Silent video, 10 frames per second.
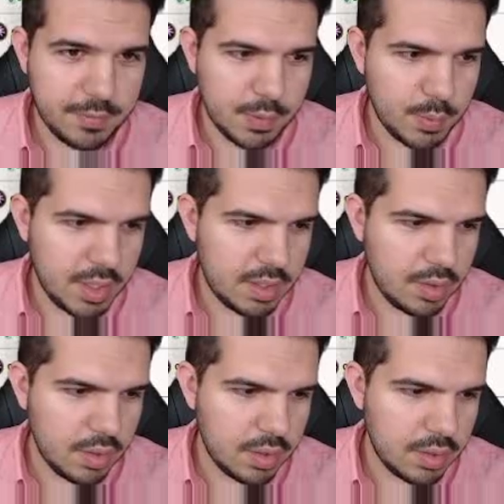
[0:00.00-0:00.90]
win rate
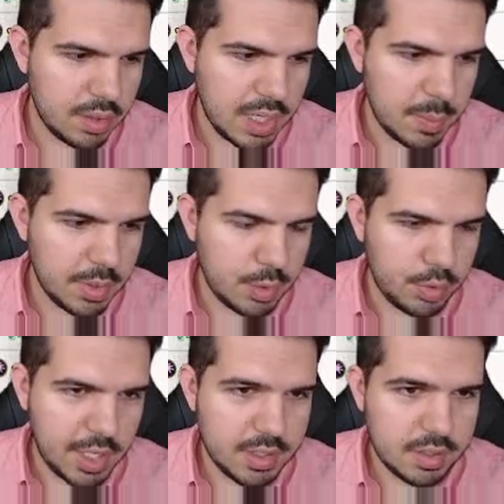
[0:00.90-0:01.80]
on Diamond through
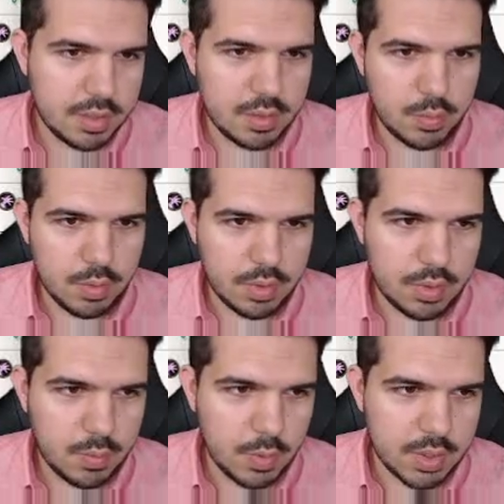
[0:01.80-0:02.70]
Legend,
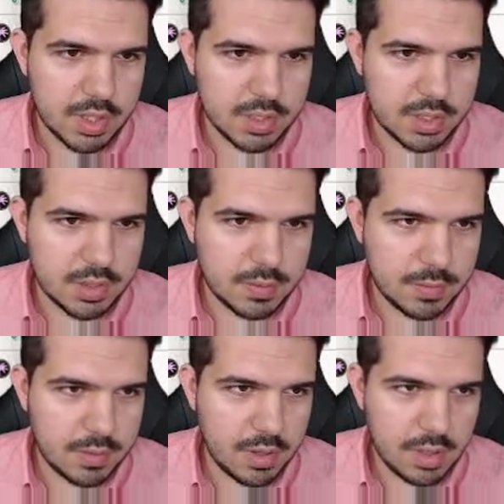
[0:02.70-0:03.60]
which is,
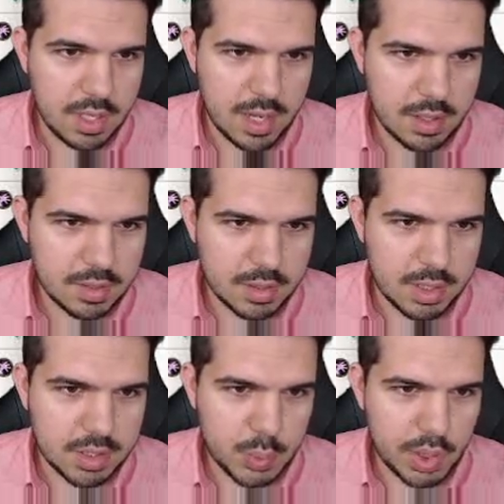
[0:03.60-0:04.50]
yeah,
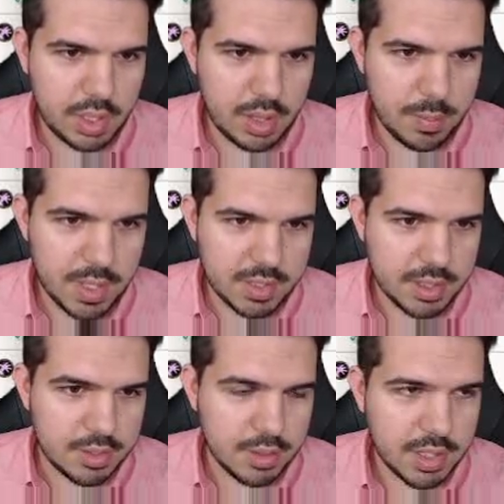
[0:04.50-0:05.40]
just strictly the best
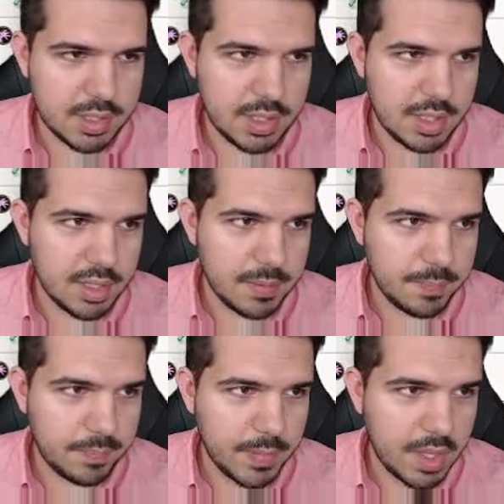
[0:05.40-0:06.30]
as you can see here.
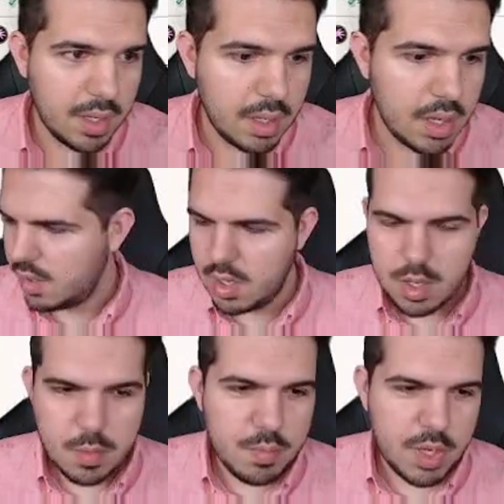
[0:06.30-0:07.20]

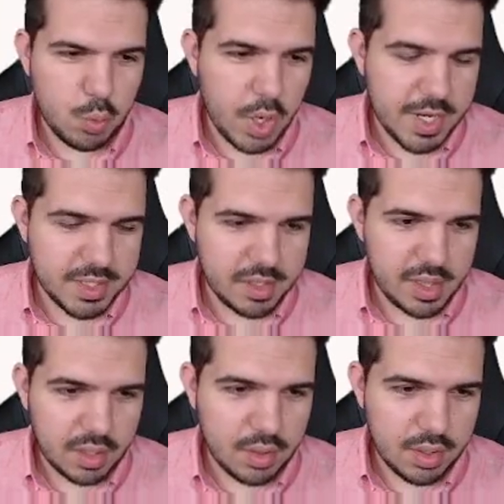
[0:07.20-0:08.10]
But why is it
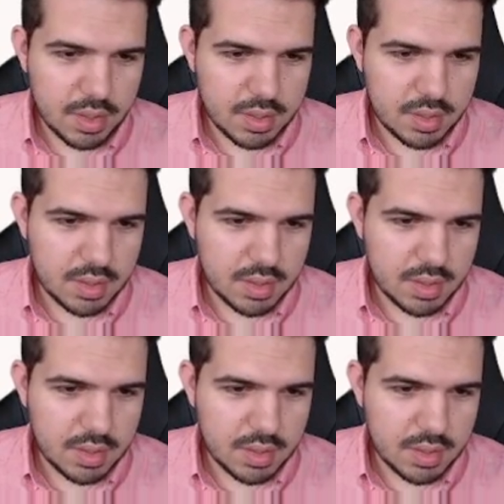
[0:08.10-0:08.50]
that good?